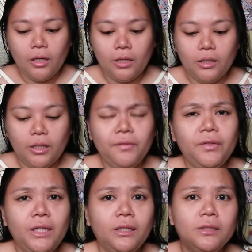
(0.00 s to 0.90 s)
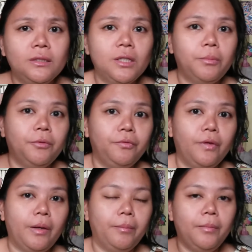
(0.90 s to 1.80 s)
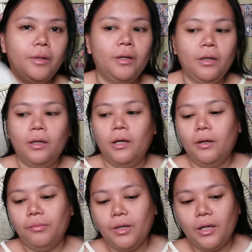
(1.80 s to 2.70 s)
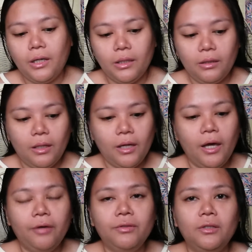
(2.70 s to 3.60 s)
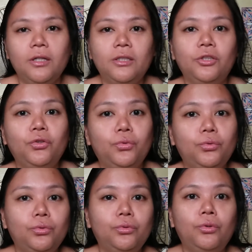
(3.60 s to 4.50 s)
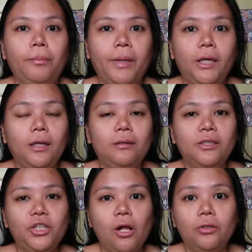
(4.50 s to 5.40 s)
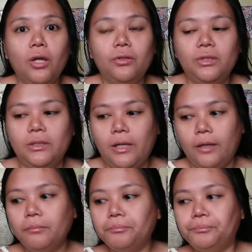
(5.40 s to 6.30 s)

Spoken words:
and I've written some of them, but I haven't gotten to making the shoutouts yet.